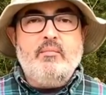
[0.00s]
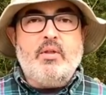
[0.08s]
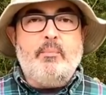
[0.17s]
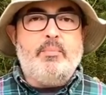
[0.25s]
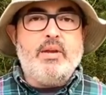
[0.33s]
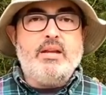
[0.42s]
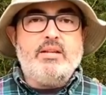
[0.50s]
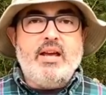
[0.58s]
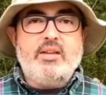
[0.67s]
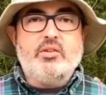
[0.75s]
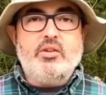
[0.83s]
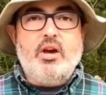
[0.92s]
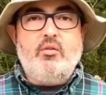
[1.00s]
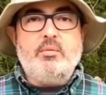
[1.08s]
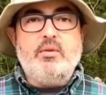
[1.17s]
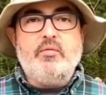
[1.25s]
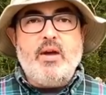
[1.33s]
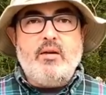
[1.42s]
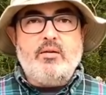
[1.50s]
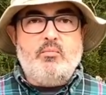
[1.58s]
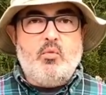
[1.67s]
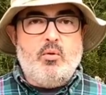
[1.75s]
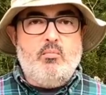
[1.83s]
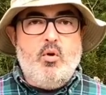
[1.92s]
the beaked hazelnut will be found in
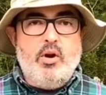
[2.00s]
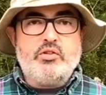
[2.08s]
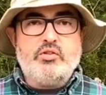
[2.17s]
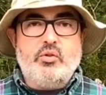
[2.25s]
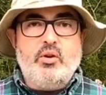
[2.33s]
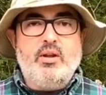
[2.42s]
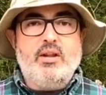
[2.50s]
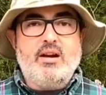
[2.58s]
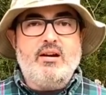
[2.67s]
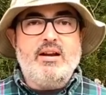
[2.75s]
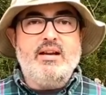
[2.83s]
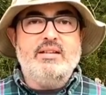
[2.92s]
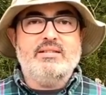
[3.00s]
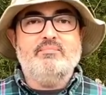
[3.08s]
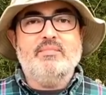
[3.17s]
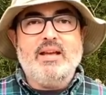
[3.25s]
more moist soil areas,